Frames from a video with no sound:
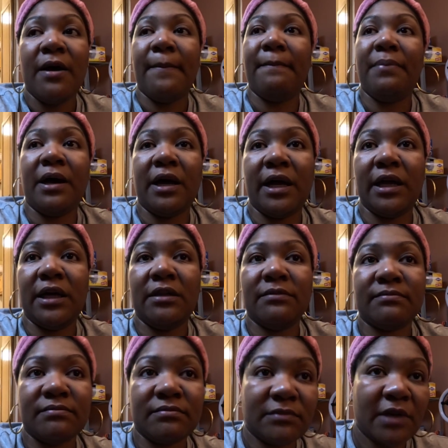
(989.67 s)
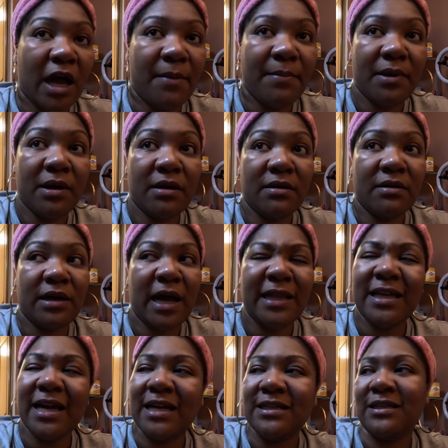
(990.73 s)
but I
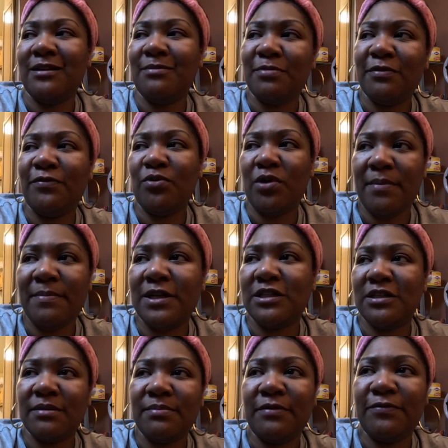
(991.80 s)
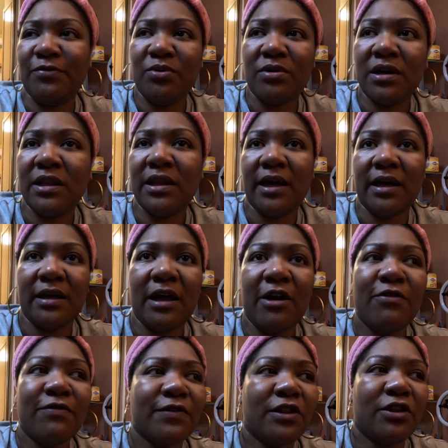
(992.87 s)
mentioned it before that
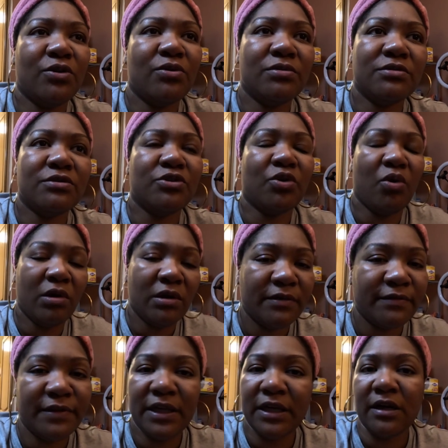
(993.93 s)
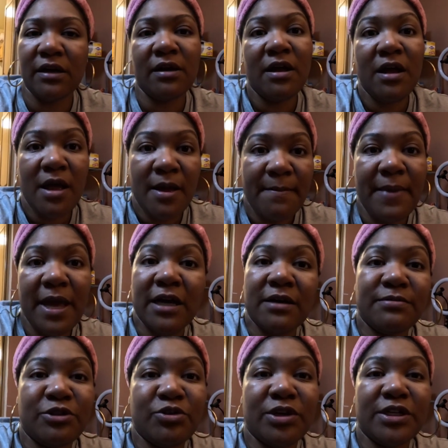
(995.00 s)
e.l.f. closed all of their
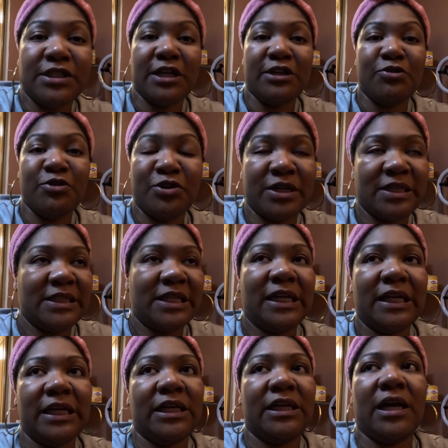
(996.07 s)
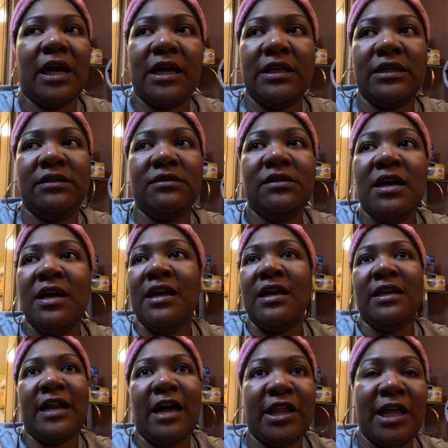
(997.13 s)
makeup stores in New York City, and
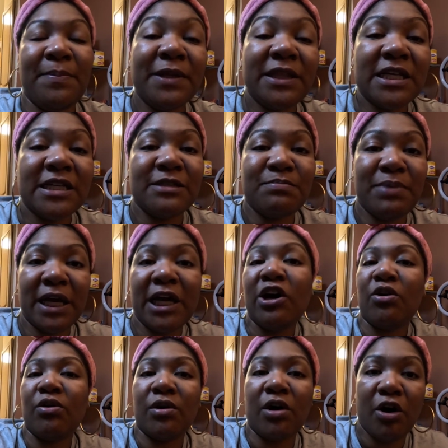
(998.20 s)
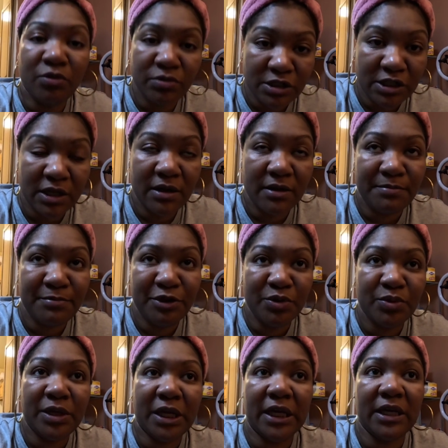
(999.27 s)
now they put this big old Ulta
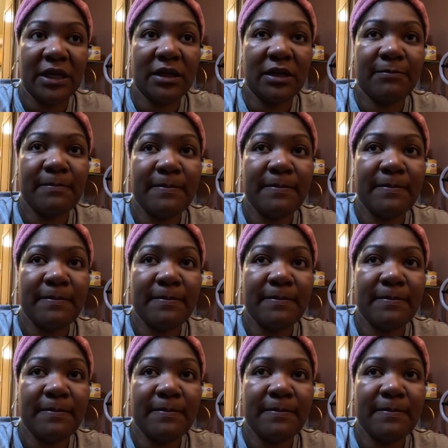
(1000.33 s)
Beauty.